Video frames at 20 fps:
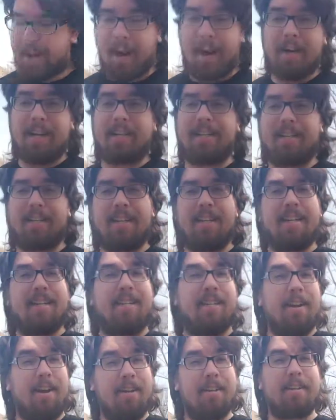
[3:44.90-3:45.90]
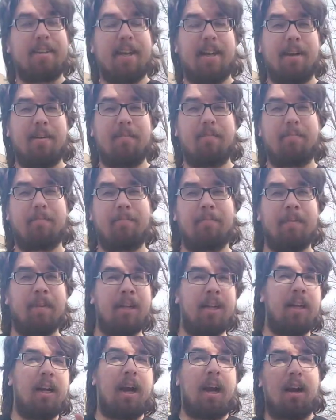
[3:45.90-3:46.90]
NXT does come,
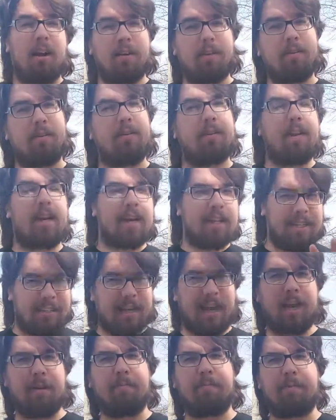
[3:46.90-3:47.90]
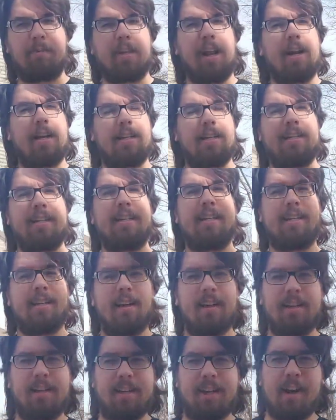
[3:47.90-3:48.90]
the next time NXT
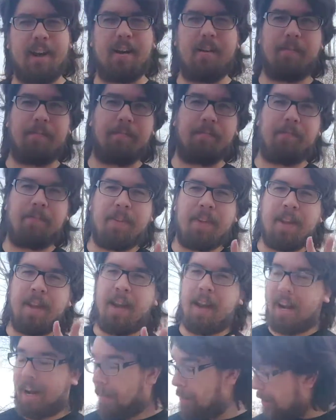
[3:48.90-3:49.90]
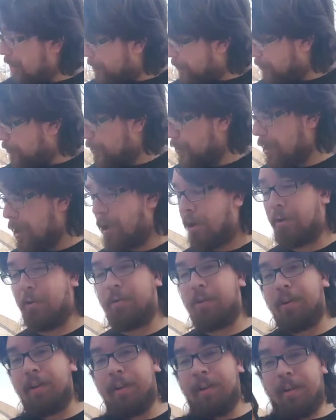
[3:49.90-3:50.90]
does come, and I'm able to go,
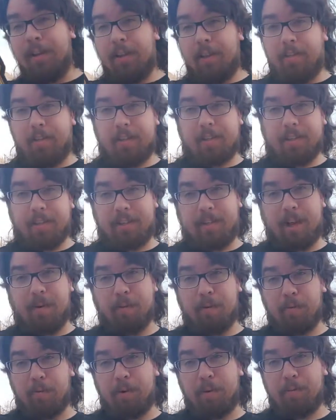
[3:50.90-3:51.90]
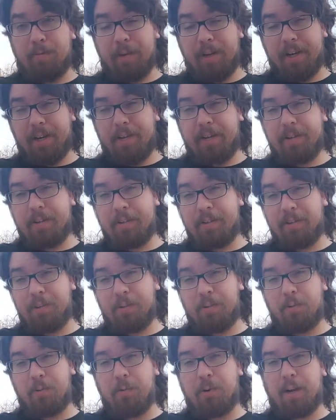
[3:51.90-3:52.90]
this is coming with me to
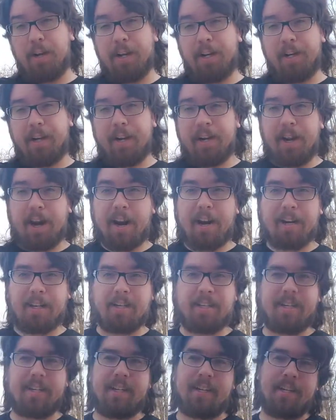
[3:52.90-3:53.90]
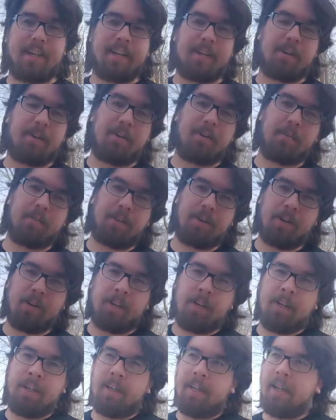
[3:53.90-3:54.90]
an NXT takeover.
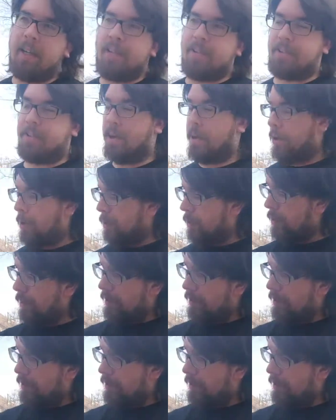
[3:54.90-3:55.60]
So